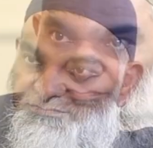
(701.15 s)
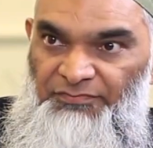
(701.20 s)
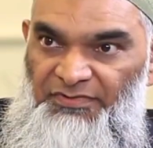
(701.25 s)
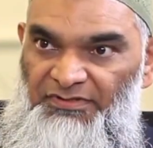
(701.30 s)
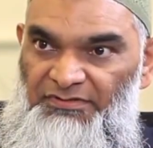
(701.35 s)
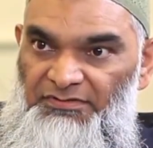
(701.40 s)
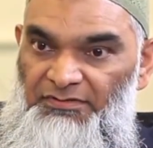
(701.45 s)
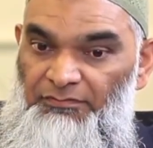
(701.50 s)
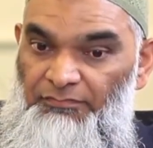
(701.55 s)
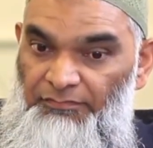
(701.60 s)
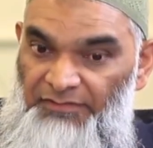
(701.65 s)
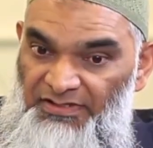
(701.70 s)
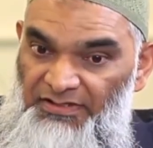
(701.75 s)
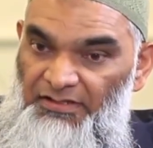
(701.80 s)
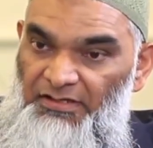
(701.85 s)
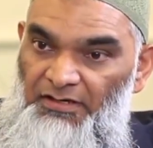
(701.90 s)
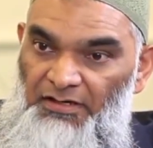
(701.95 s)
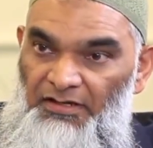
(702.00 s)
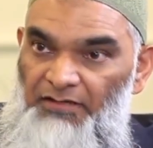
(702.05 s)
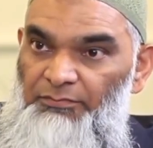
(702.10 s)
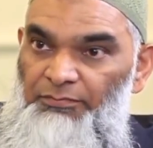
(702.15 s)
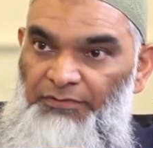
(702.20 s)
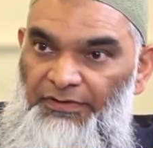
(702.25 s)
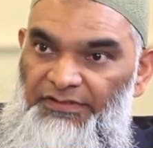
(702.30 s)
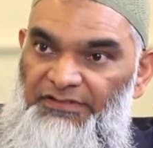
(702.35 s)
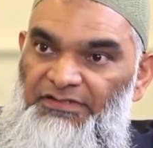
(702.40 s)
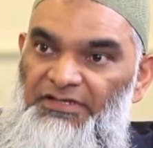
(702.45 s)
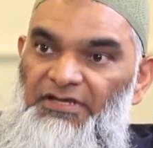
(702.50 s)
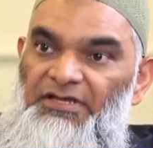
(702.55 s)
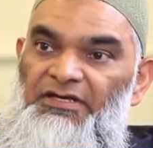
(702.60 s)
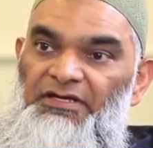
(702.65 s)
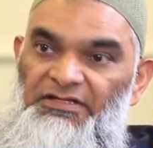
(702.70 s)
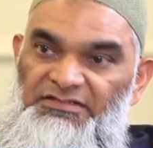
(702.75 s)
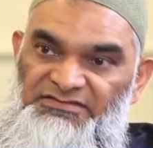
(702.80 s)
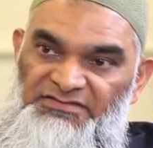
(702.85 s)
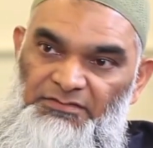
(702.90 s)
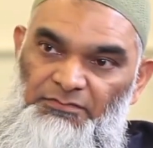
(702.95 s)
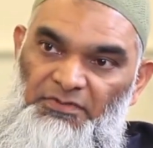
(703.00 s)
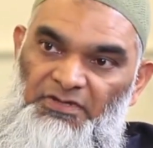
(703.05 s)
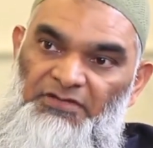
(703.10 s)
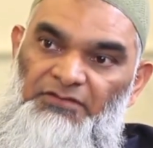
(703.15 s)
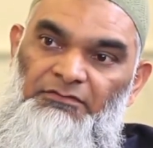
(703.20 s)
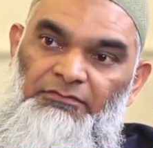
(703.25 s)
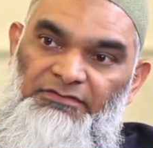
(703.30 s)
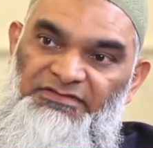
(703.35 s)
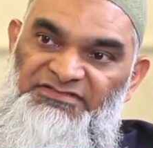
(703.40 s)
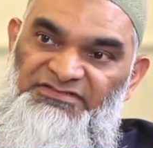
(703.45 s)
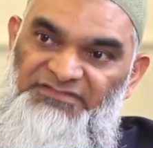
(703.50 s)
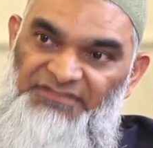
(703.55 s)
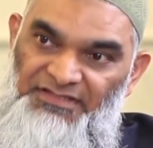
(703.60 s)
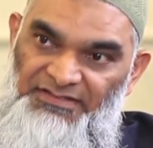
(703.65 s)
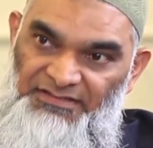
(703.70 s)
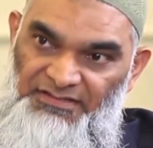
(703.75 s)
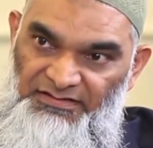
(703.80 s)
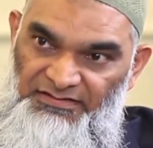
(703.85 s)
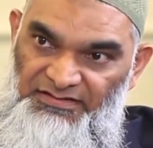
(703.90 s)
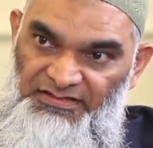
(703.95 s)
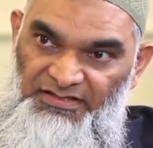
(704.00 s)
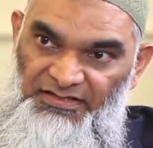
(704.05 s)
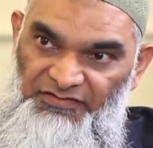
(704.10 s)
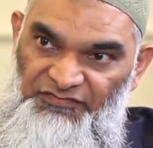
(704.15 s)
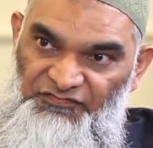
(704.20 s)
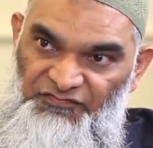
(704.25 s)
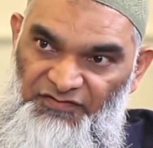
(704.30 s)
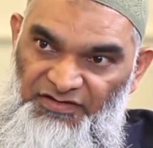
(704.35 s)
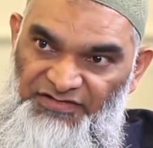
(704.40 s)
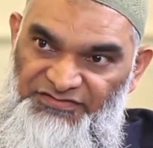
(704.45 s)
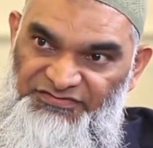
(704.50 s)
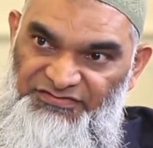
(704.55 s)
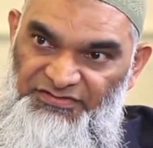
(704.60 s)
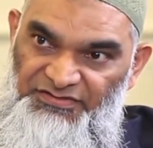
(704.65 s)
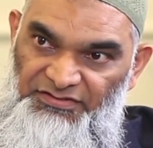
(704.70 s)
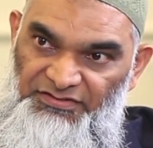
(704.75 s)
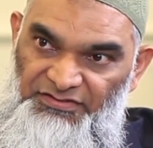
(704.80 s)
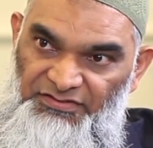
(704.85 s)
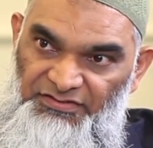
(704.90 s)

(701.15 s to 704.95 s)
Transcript: But the real culprit is the one who is taking the interest.